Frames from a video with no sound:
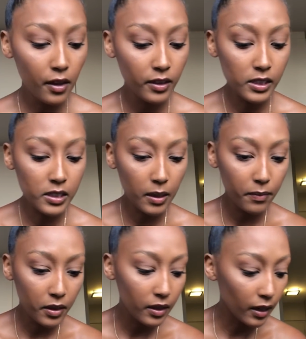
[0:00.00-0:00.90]
This is
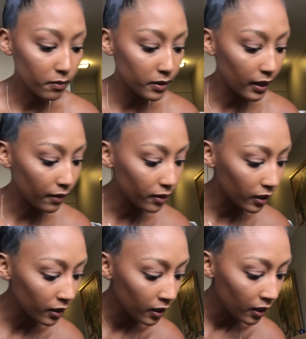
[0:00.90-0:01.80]
something that I've been
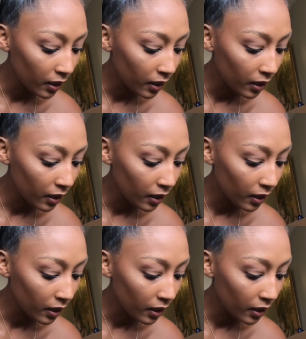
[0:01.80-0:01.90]
loving,